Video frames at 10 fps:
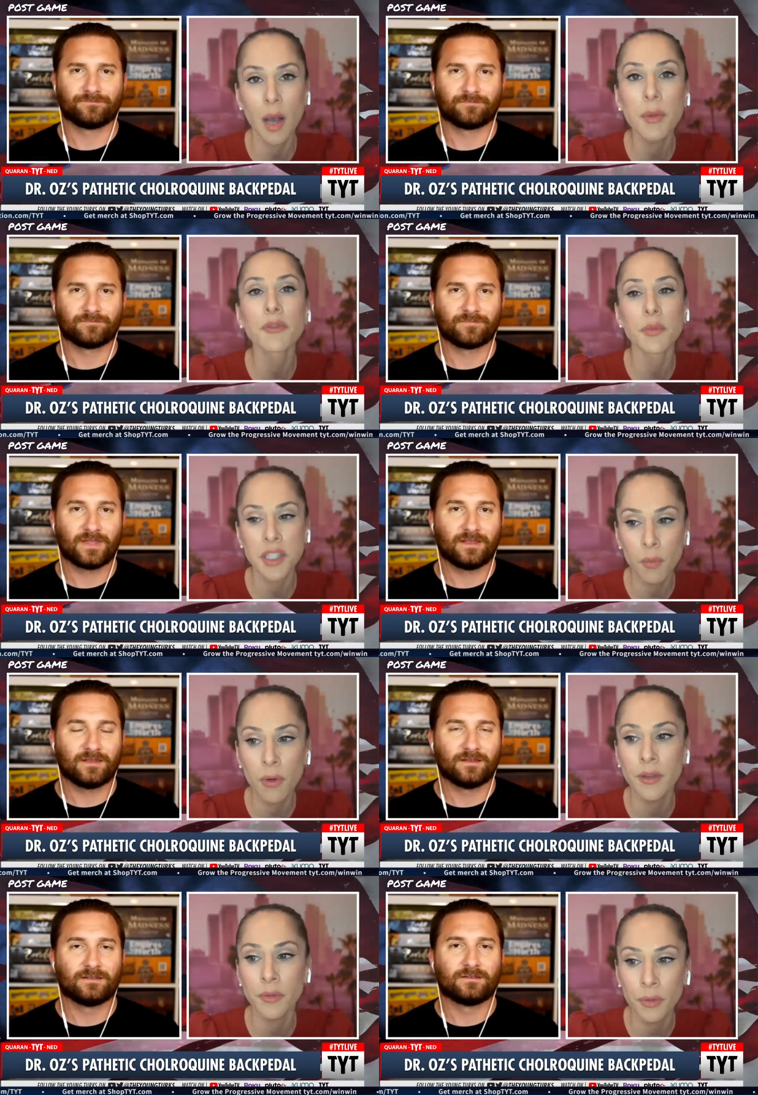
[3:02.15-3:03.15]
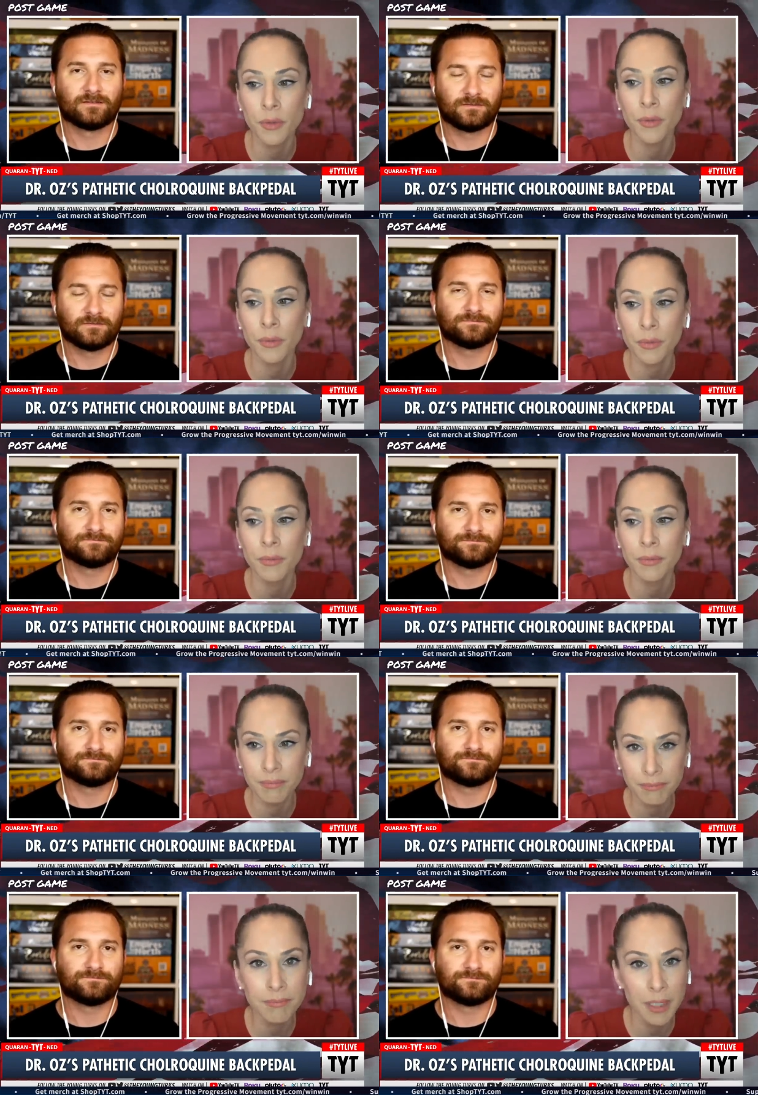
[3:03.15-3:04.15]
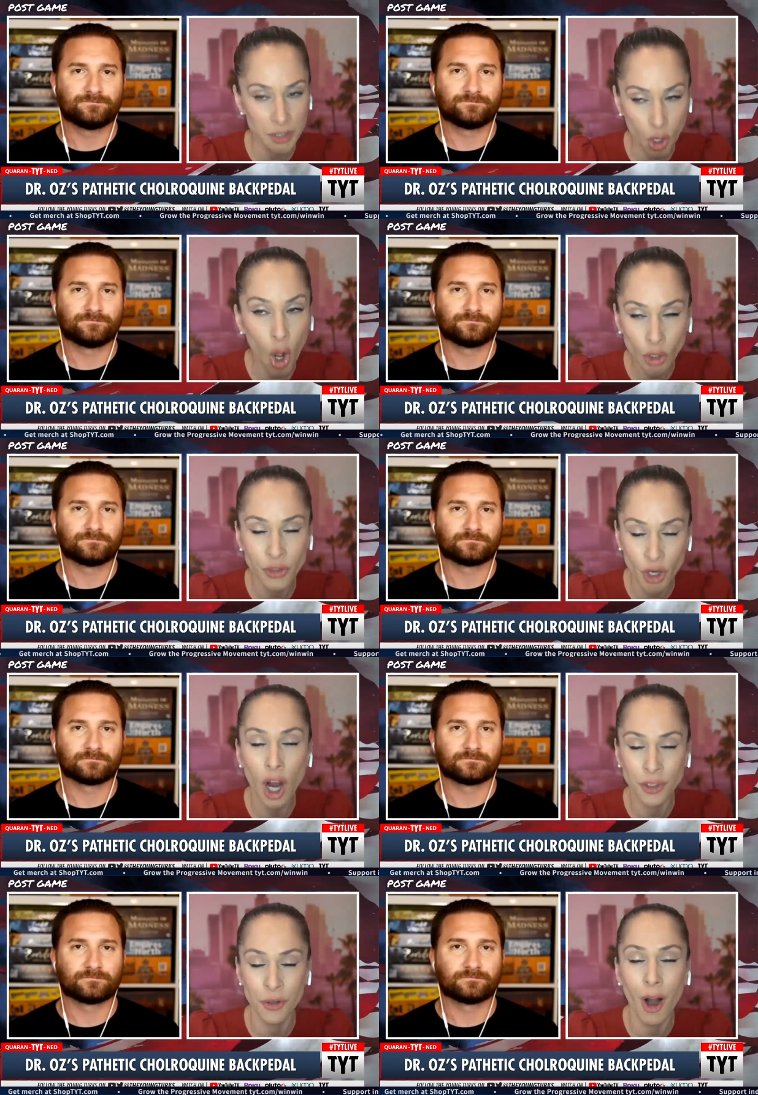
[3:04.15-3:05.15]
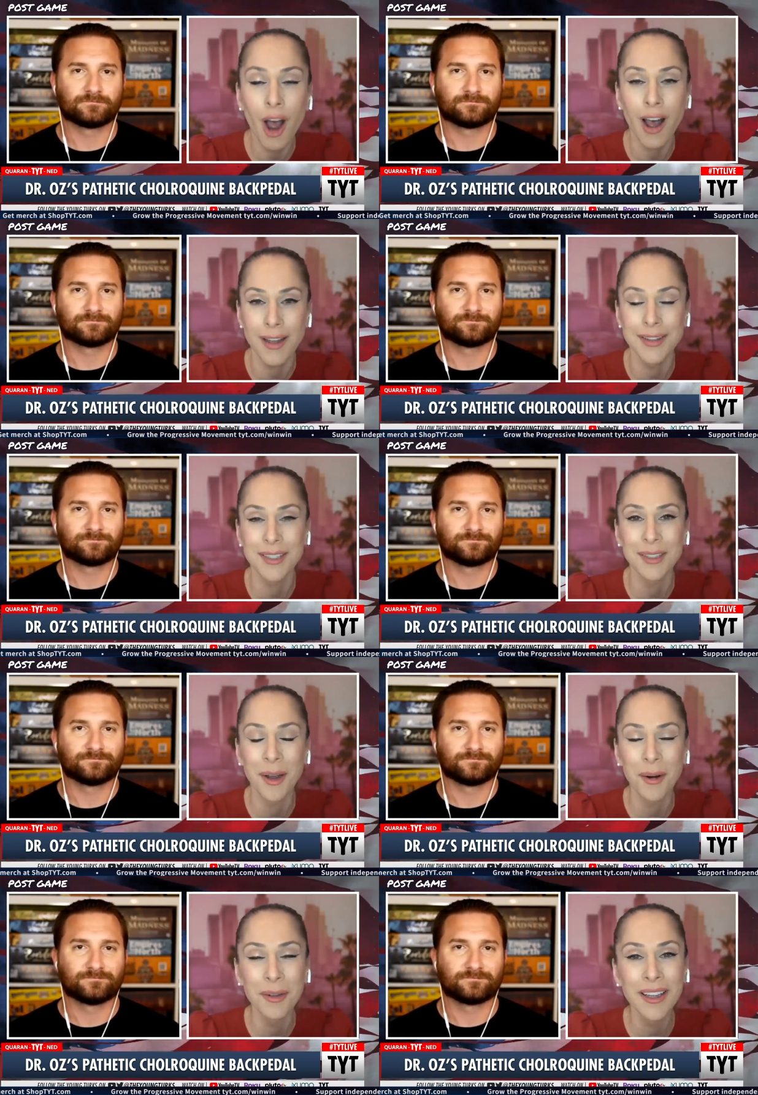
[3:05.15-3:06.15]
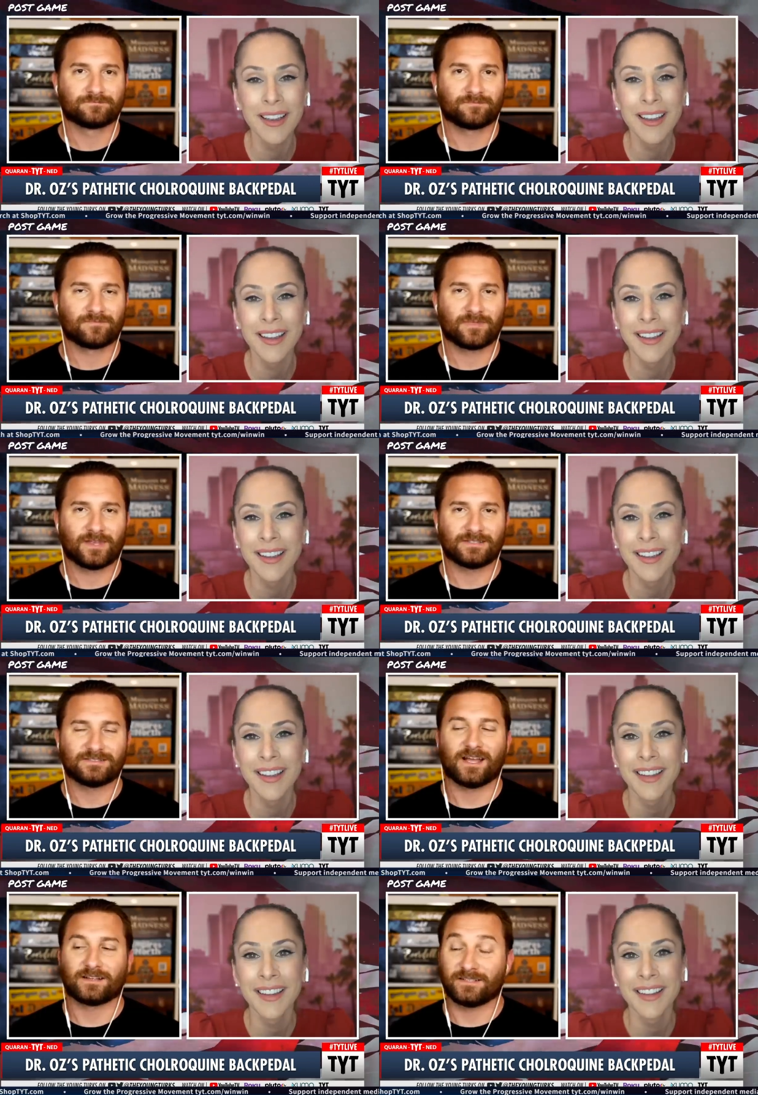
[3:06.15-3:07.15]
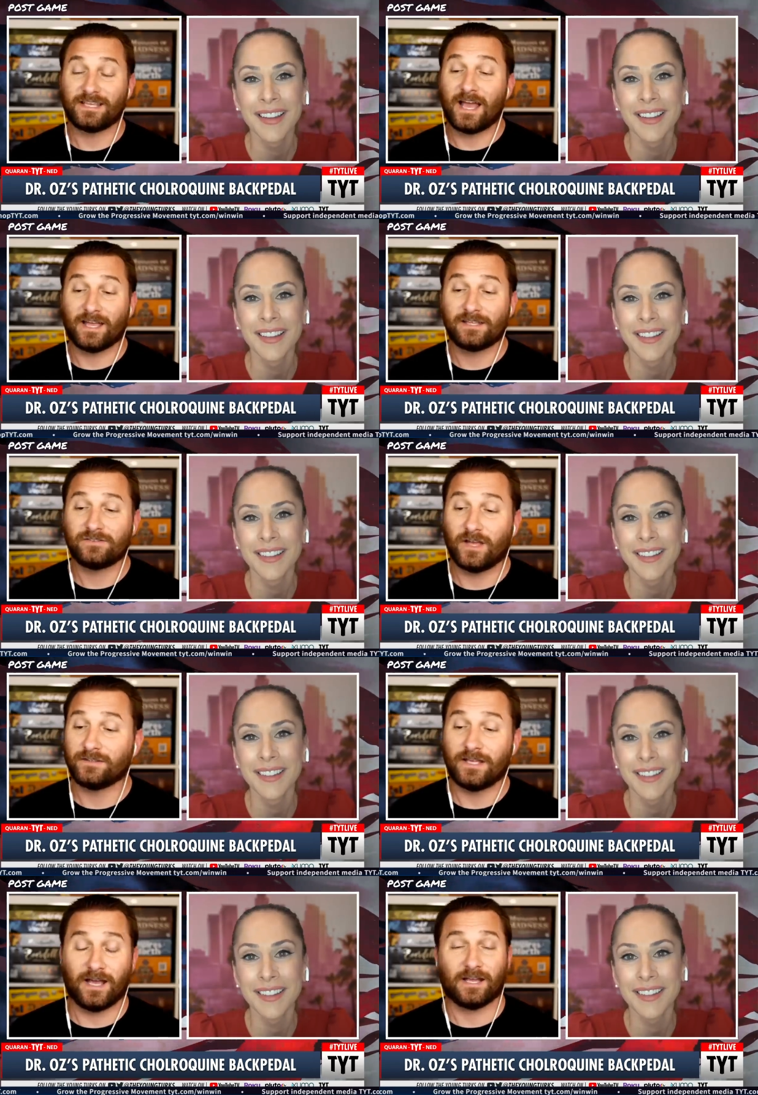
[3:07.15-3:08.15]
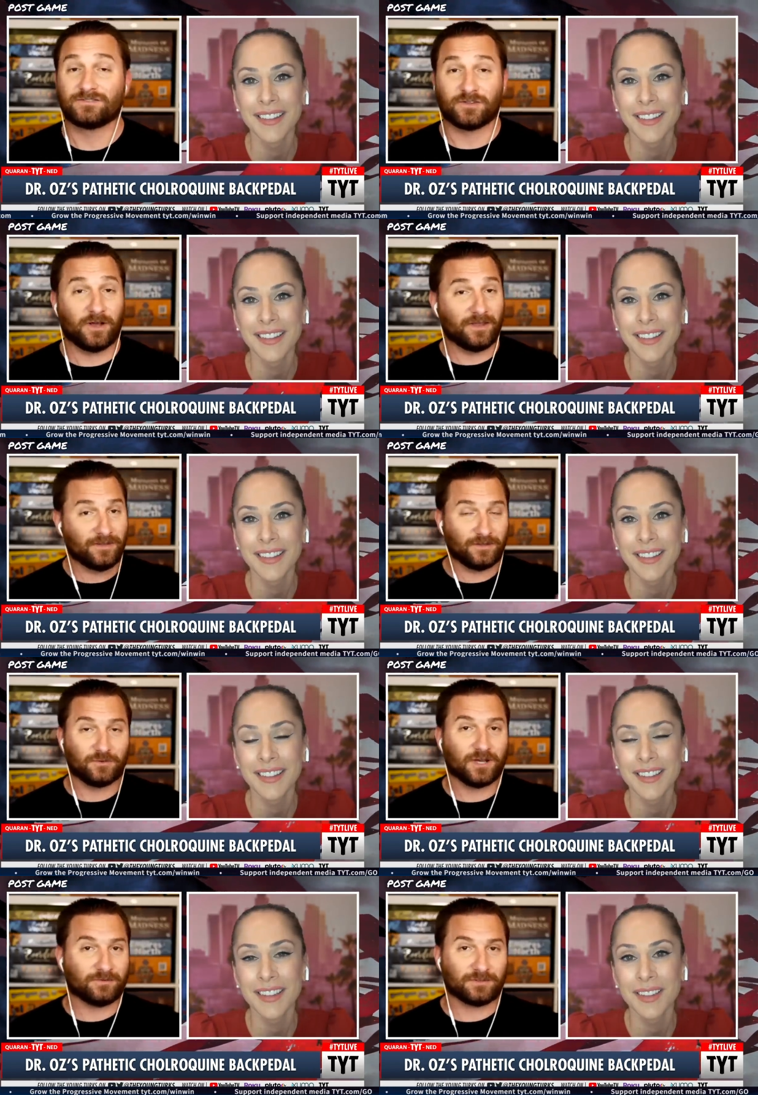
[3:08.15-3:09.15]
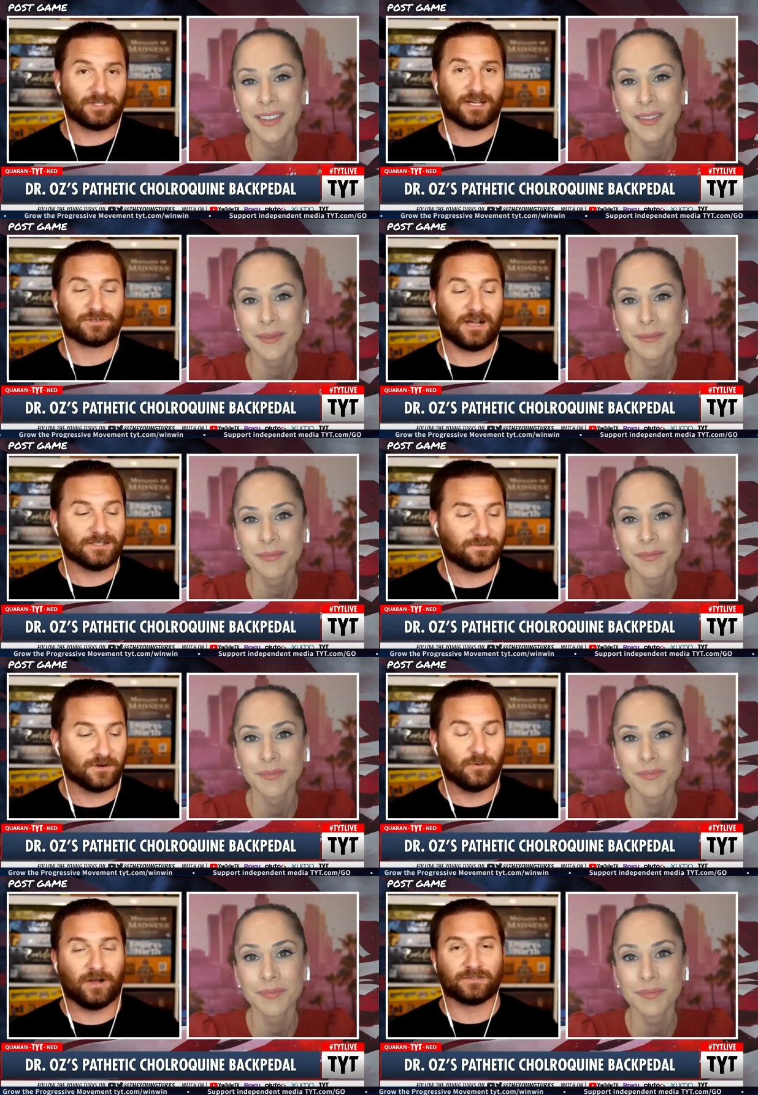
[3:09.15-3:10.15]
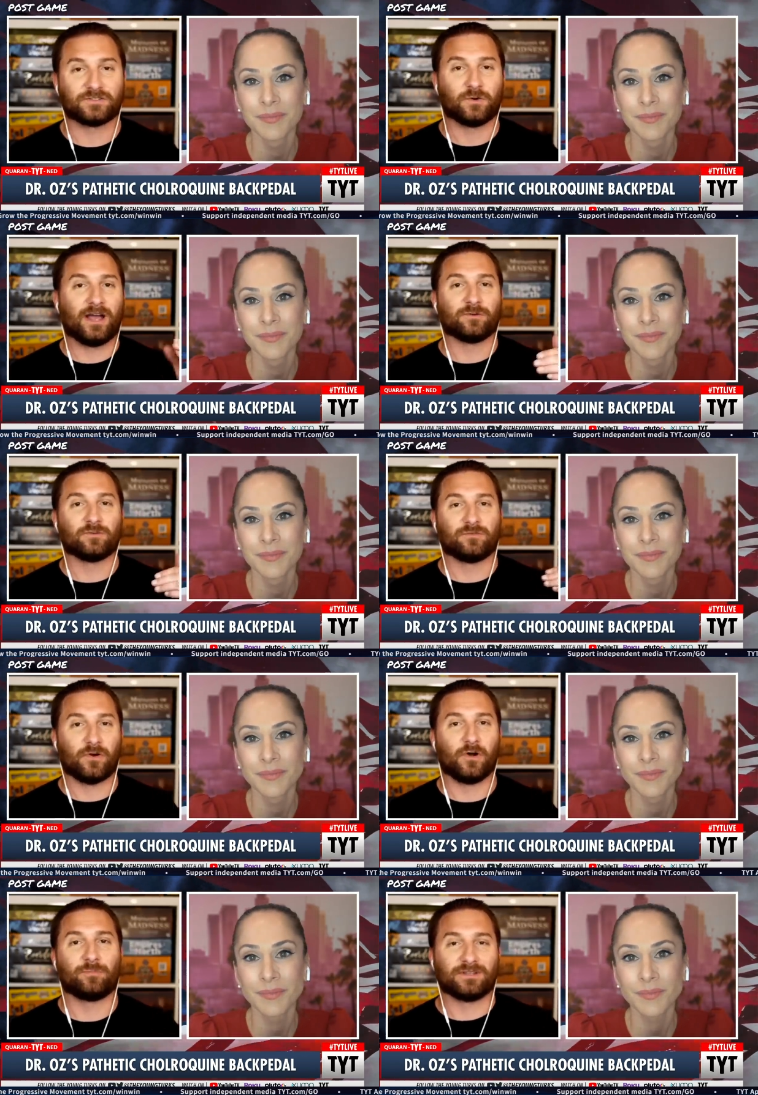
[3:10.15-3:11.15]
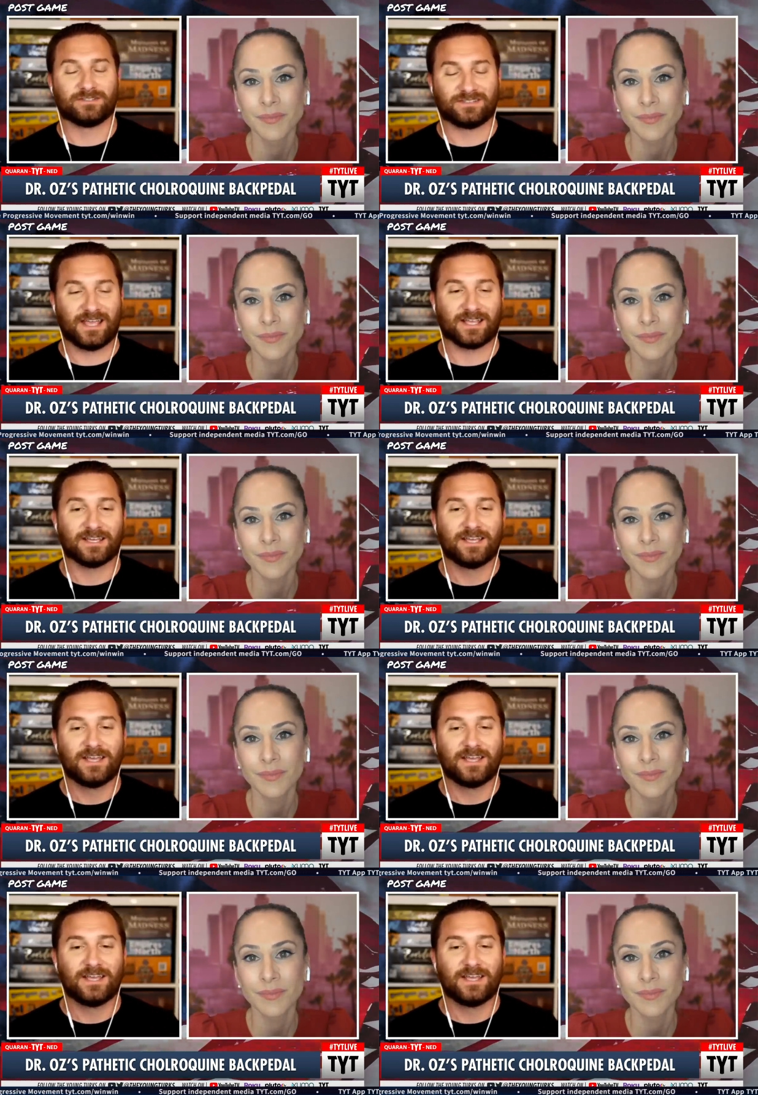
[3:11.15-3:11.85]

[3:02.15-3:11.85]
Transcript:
Speaker 1: coming from someone who is called dr oz you know
Speaker 2: Exactly. Yeah, and uh, yeah, I, so I think you covered Dr. Oz very well. So I will follow up by saying,